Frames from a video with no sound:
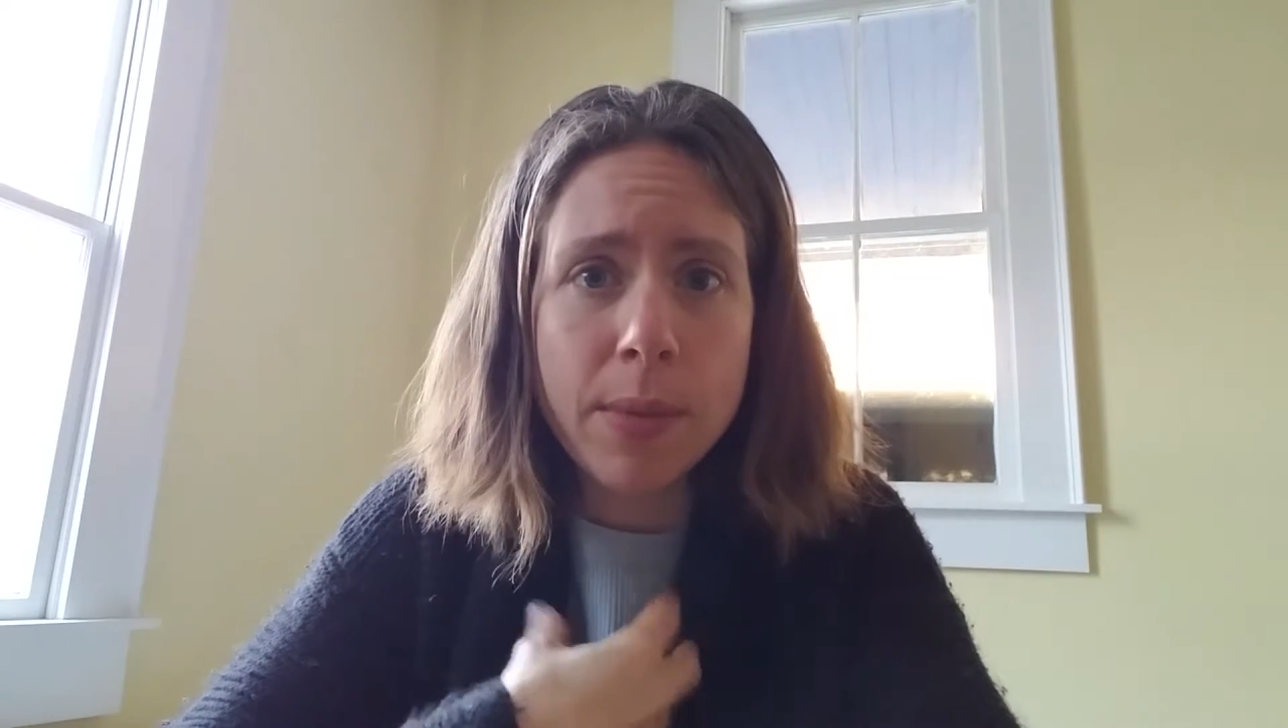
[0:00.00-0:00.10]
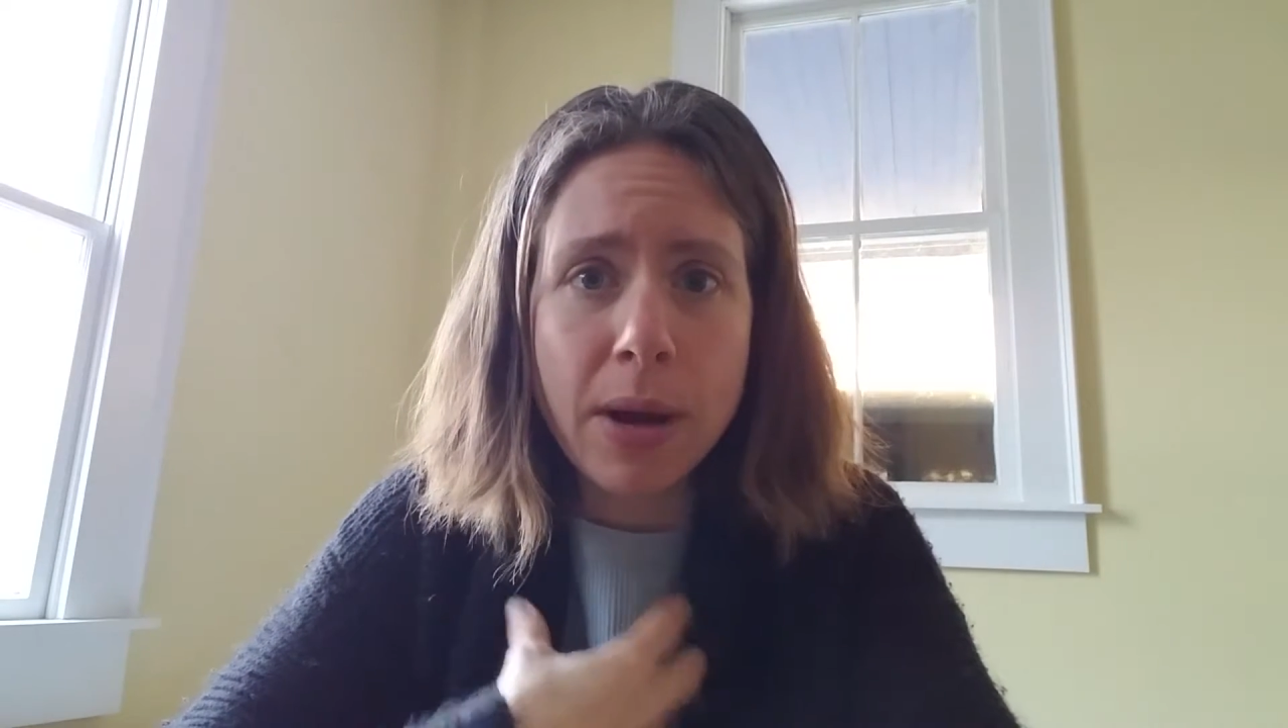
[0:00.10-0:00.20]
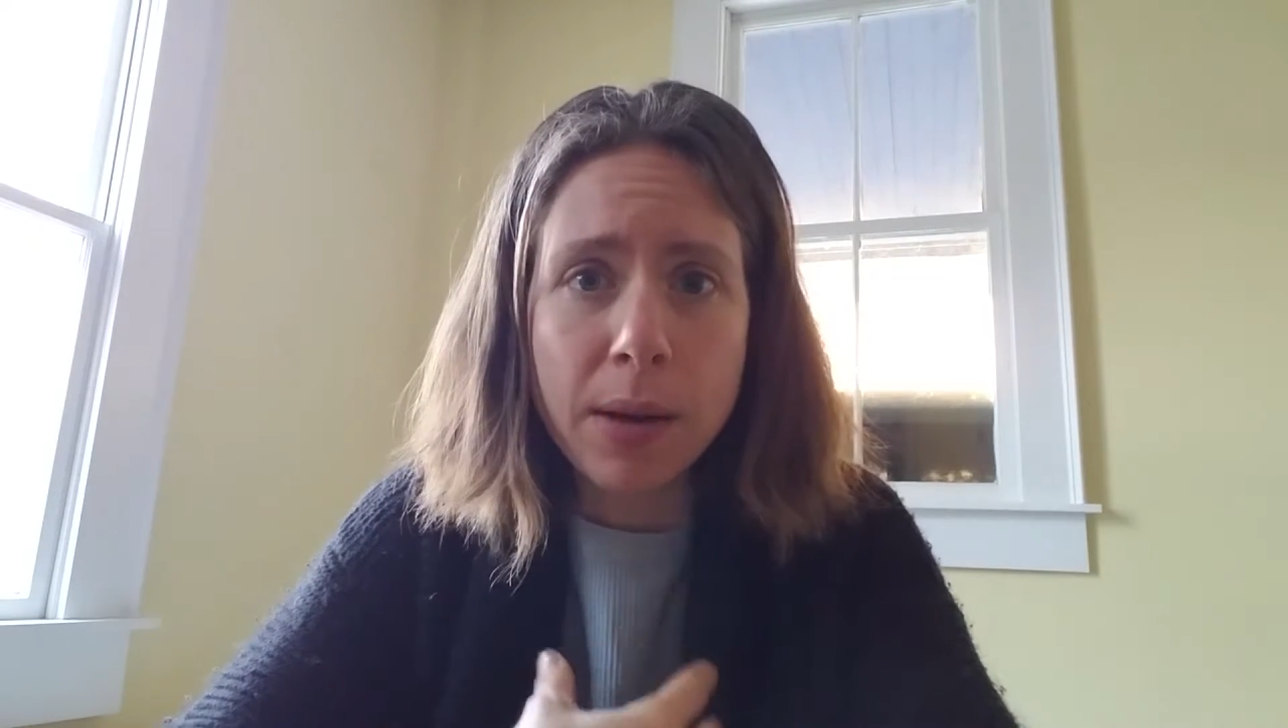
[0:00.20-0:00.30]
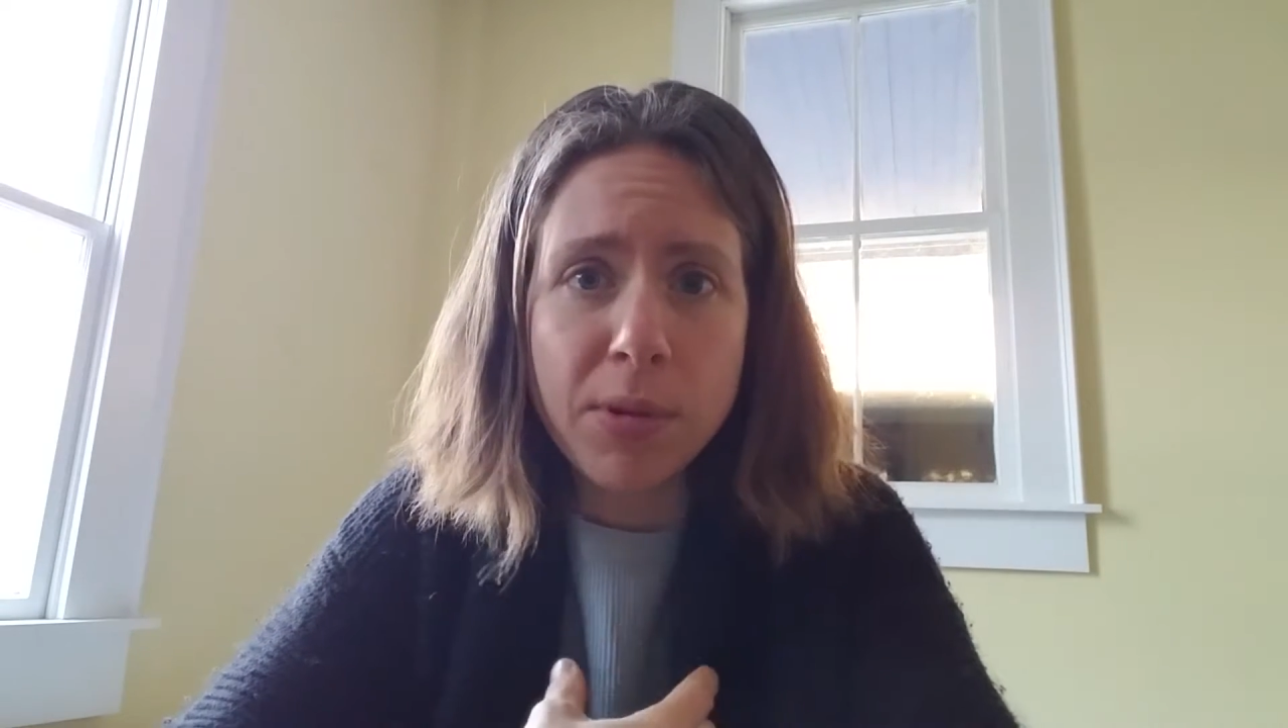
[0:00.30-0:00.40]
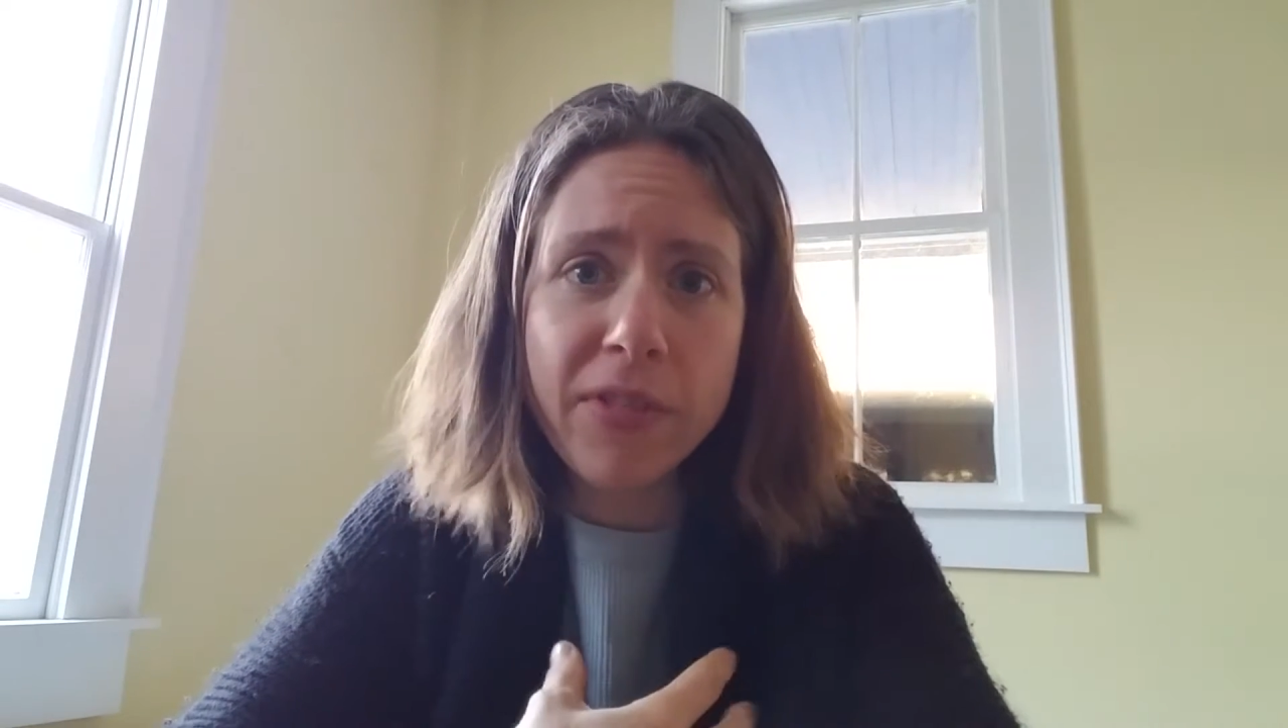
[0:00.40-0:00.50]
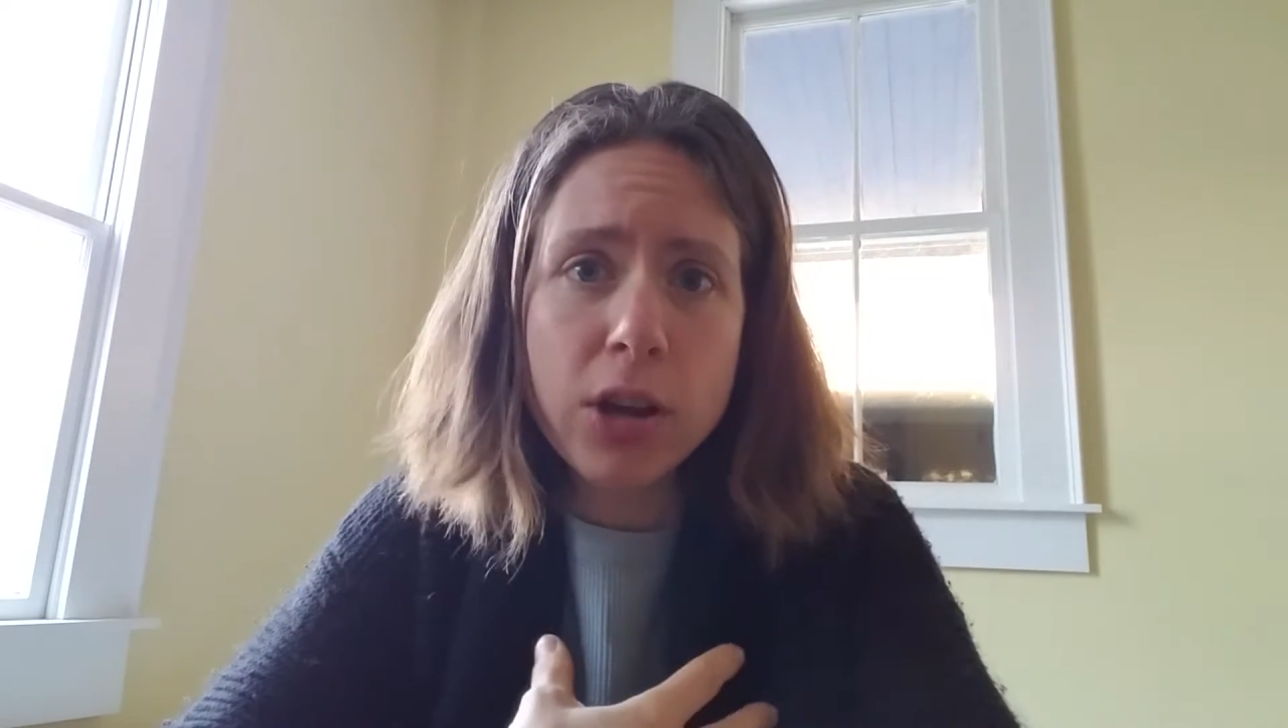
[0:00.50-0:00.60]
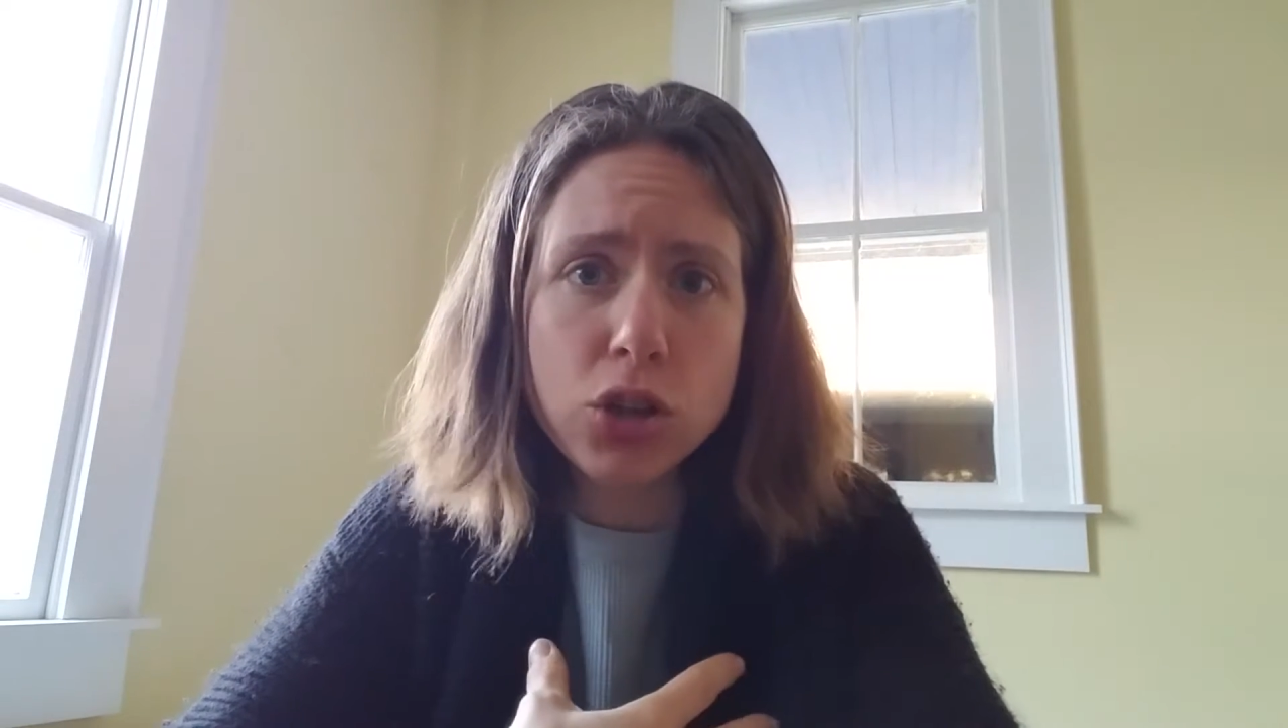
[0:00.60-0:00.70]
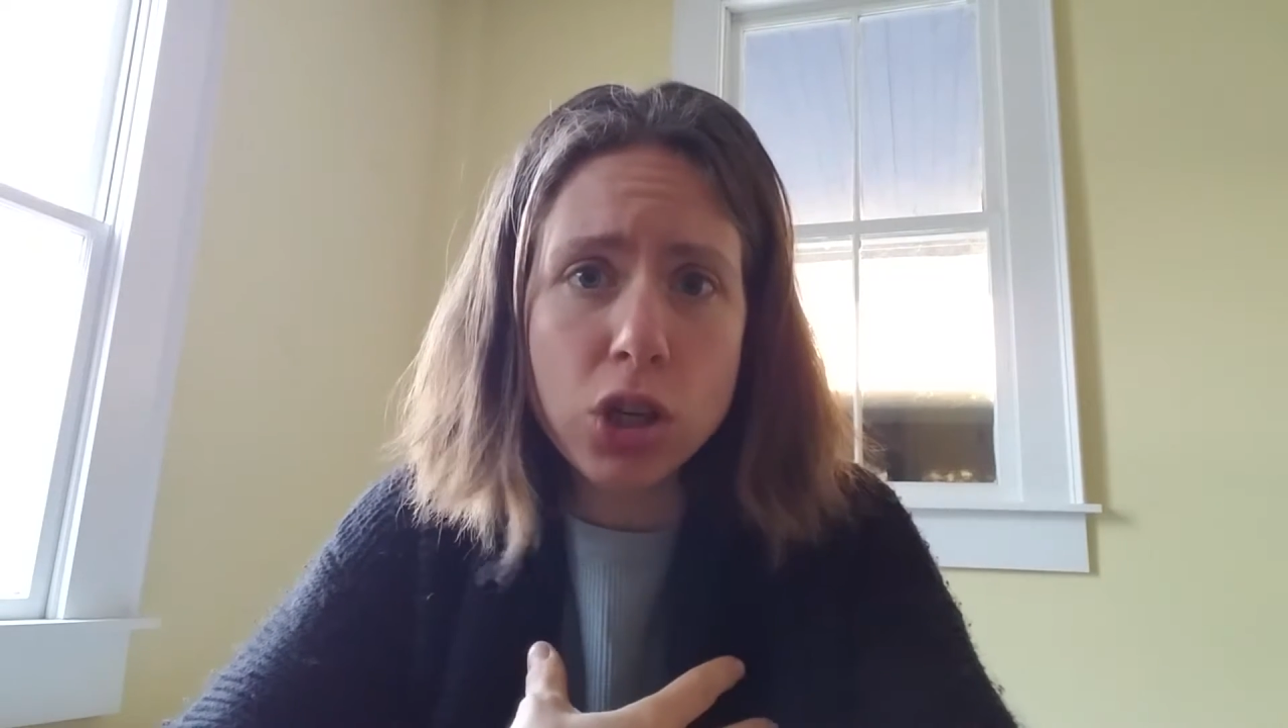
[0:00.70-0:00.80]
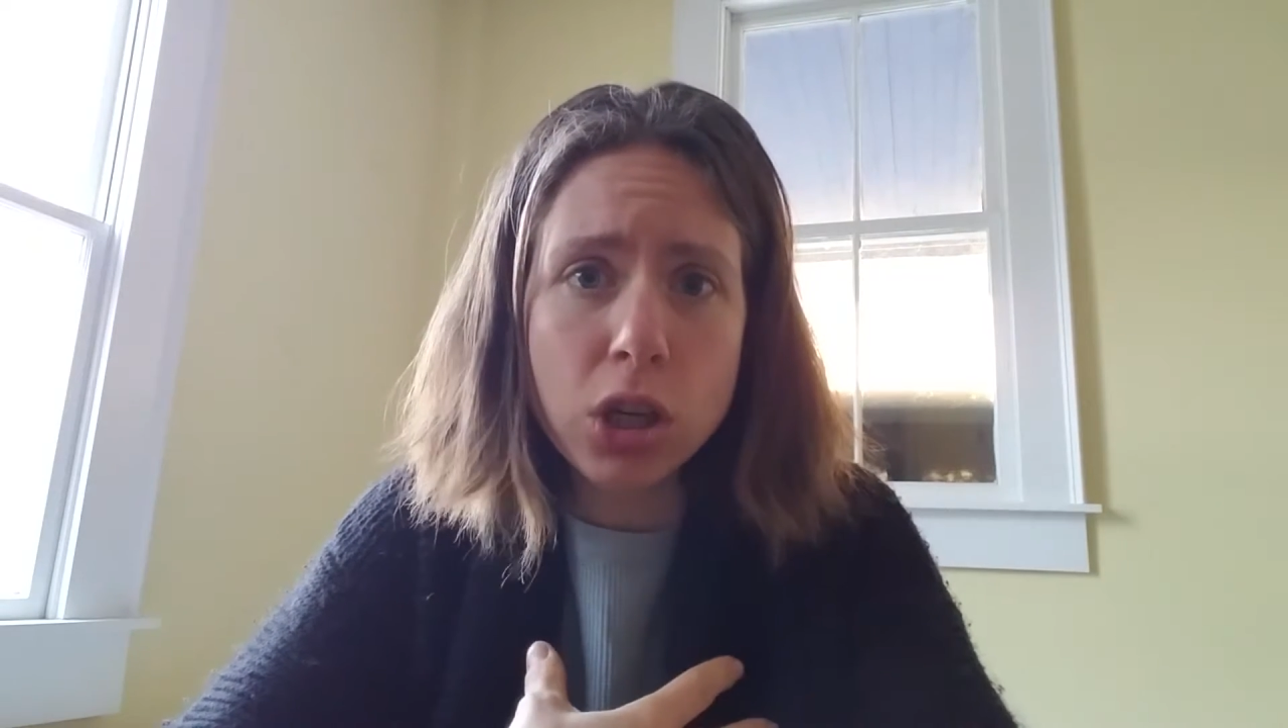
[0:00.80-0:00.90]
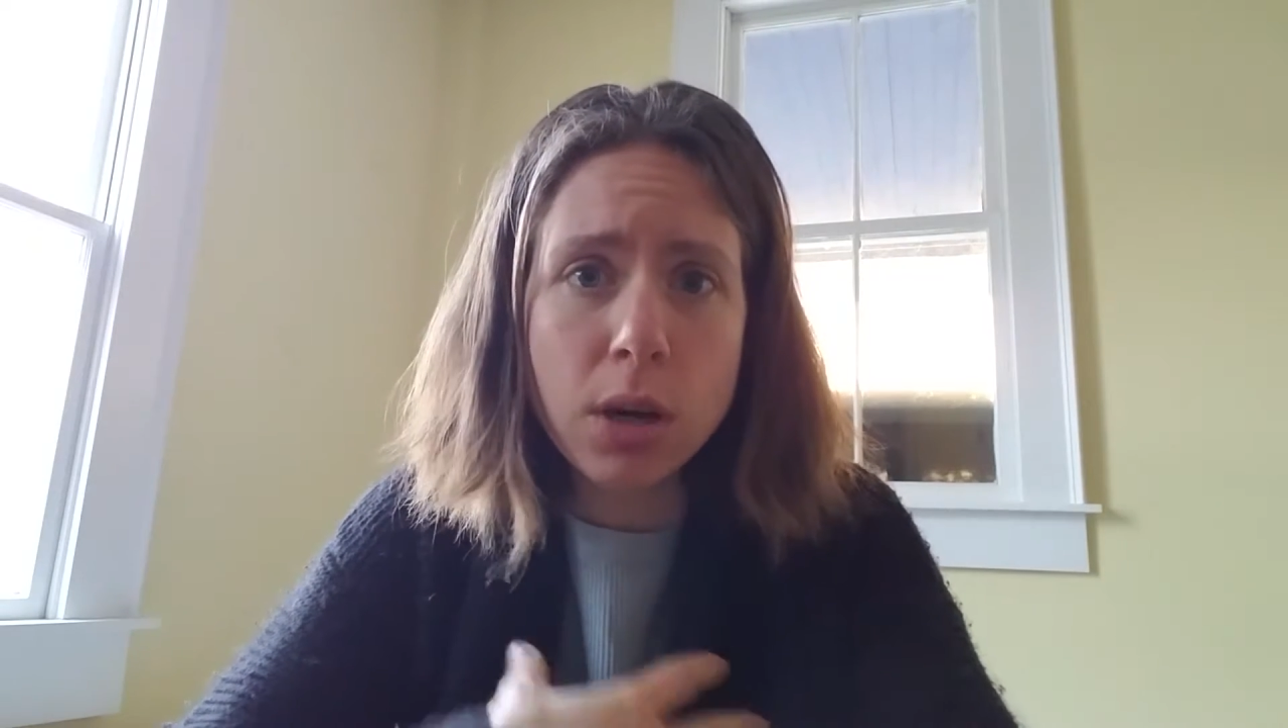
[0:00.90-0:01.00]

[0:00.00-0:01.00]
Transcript: I'm not a professional,